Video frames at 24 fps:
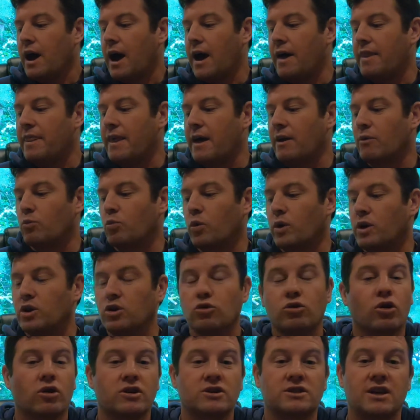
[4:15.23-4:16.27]
And then when
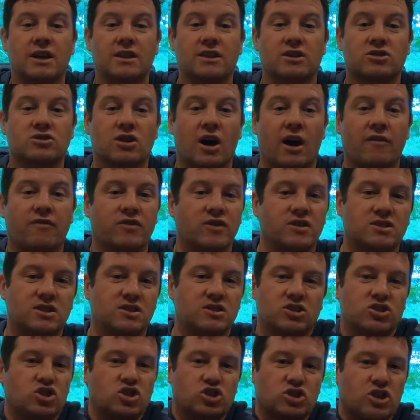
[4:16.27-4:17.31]
you go to take this off, this
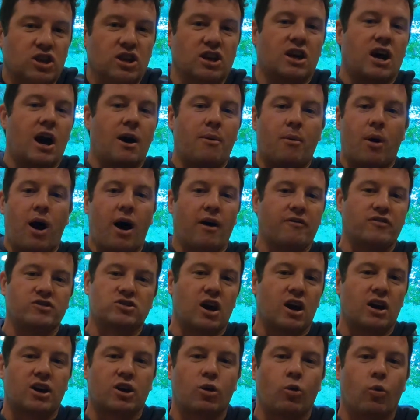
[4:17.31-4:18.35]
isn't just going to come off. It's
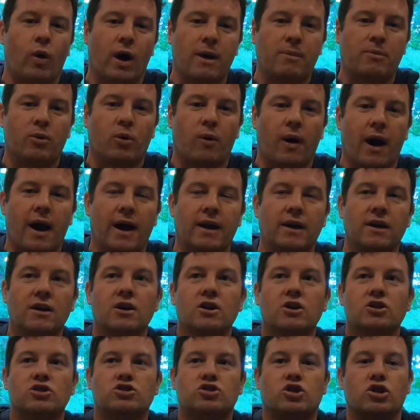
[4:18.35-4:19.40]
not going to wipe away.
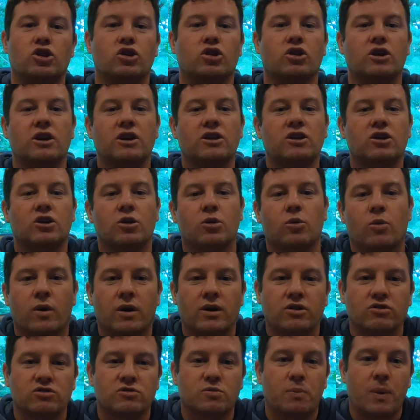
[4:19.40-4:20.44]
So you're either going to
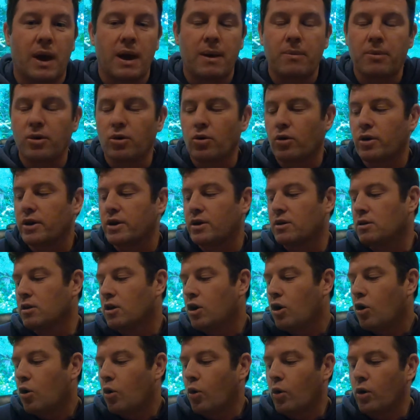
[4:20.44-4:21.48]
want to use baby
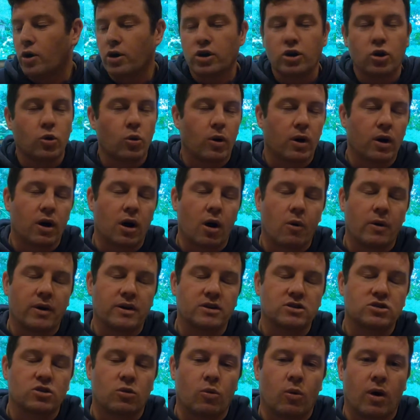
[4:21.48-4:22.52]
oil or you are
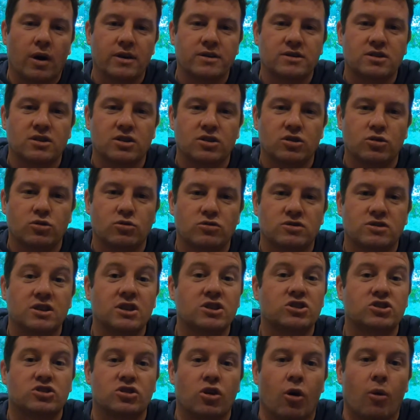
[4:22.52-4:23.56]
going to want to use
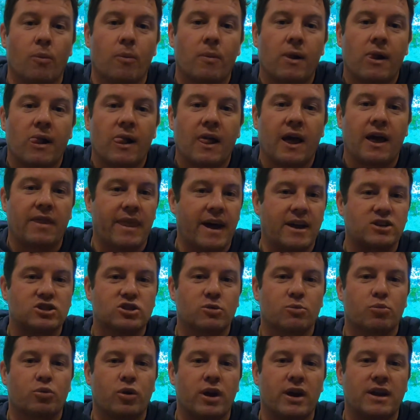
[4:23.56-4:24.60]
dish soap. And that
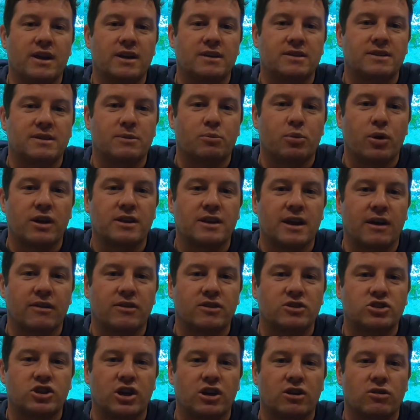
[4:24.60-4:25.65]
should break down
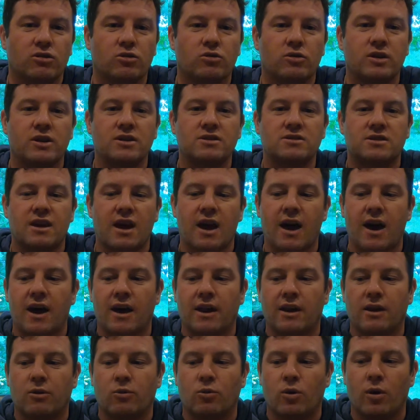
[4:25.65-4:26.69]
the channel grease,
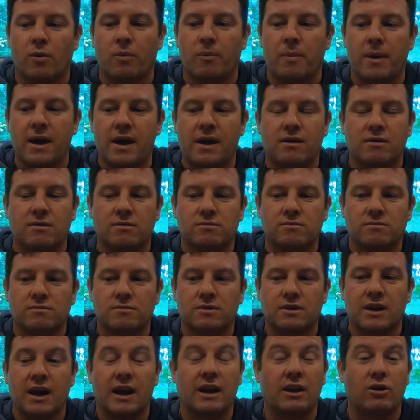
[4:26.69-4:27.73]
and it will make
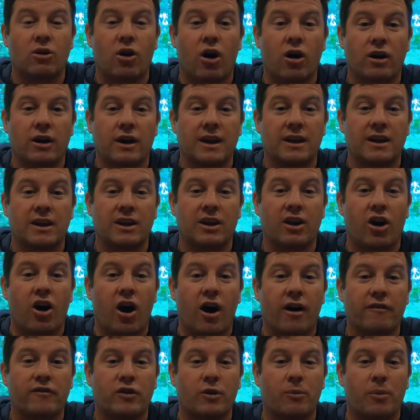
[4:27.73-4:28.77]
getting it
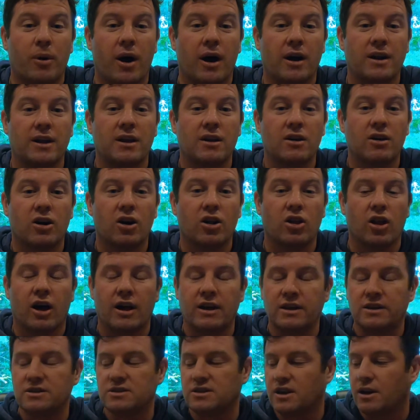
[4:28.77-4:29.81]
off your body a
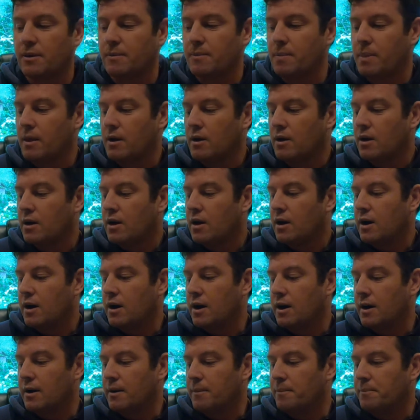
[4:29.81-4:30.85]
lot easier.
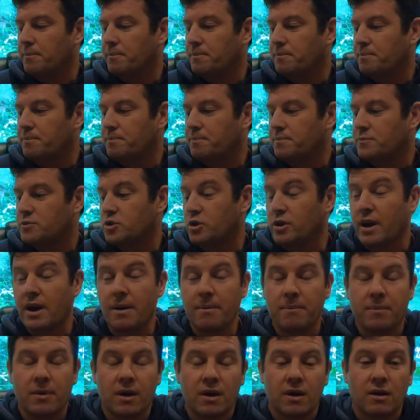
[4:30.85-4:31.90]
So
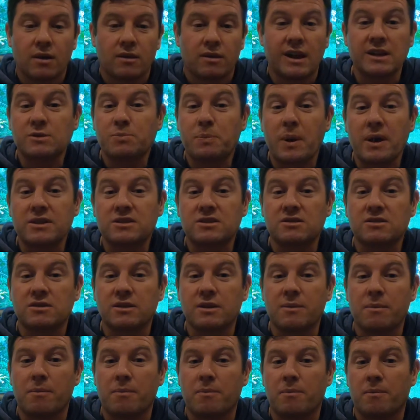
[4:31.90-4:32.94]
yeah, that's
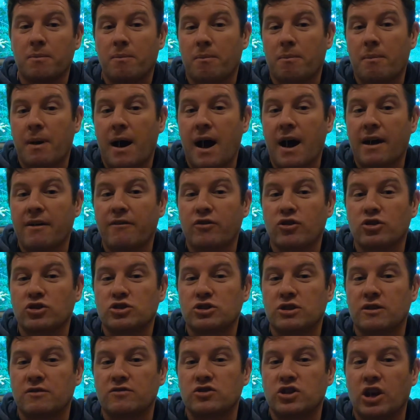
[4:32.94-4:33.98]
basically my
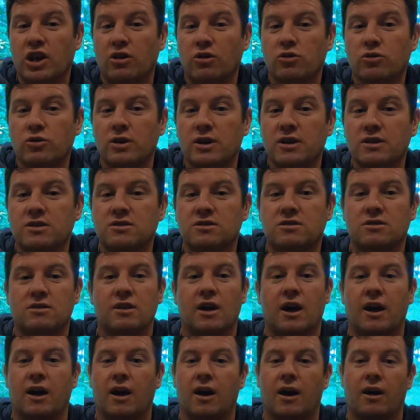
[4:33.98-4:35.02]
version of channel grease.
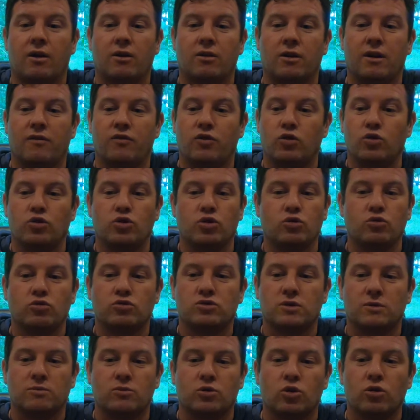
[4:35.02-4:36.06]
If you do
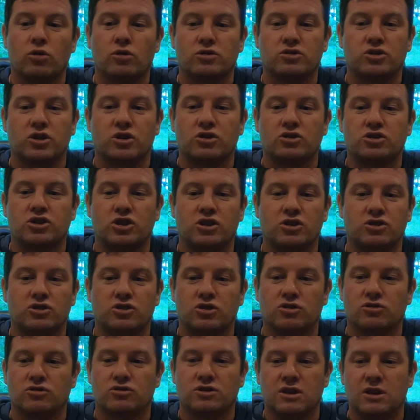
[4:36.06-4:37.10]
some Google searches,
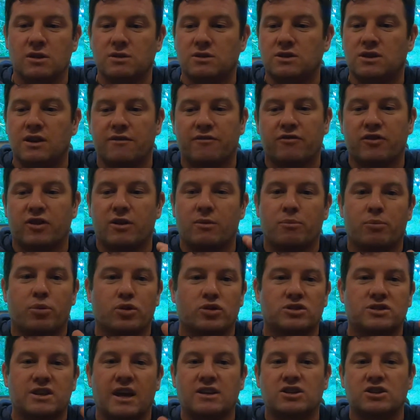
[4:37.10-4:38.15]
you'll see different
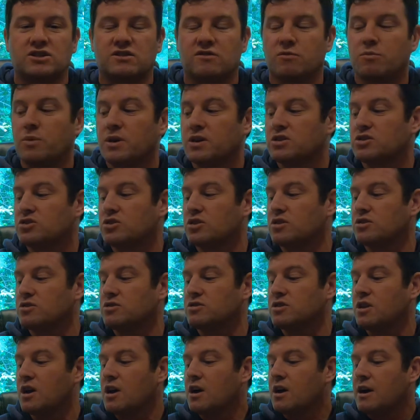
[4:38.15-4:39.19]
percentage of
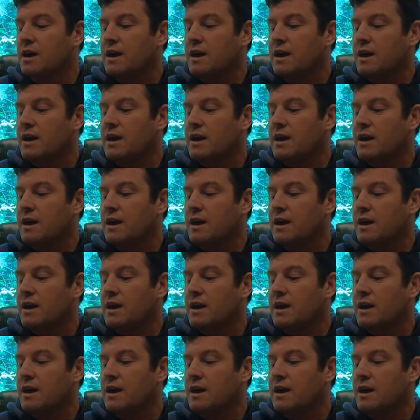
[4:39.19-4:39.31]
mixtures.